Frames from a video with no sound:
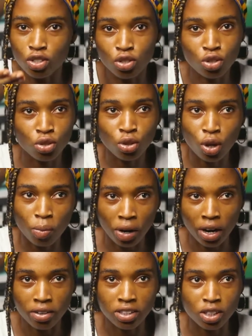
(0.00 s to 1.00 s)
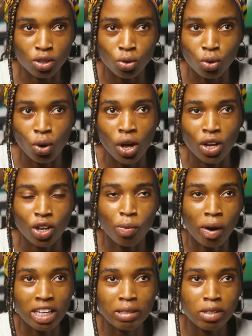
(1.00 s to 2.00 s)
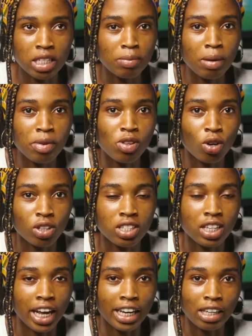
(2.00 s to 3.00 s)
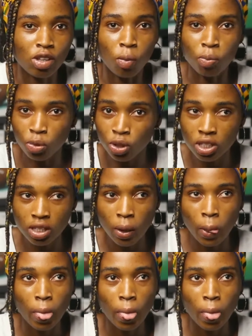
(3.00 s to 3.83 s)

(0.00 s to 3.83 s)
You should know your priority. So your priority is maybe not like your books.